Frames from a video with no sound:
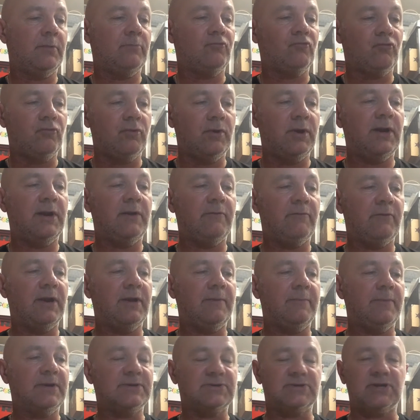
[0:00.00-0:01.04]
really,
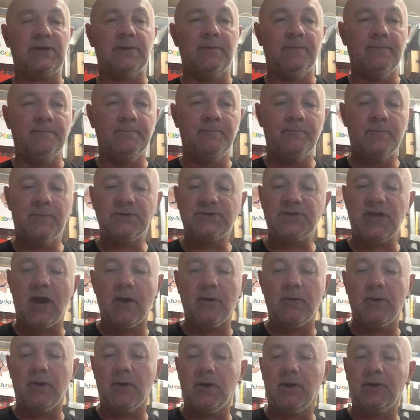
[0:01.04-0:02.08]
really busy.
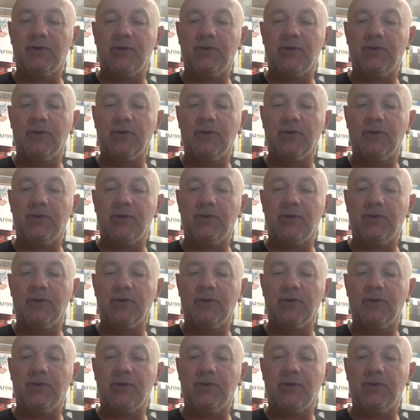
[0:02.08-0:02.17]
So I